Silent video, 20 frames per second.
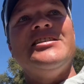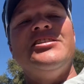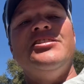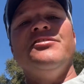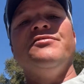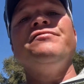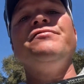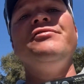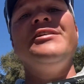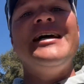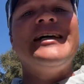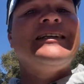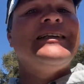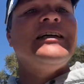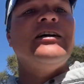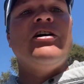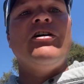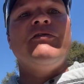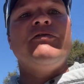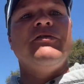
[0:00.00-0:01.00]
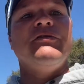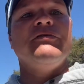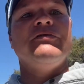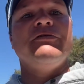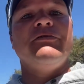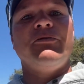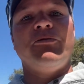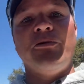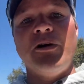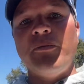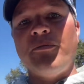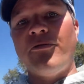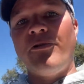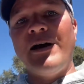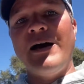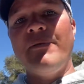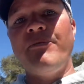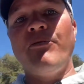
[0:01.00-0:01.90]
deflecting off of riprap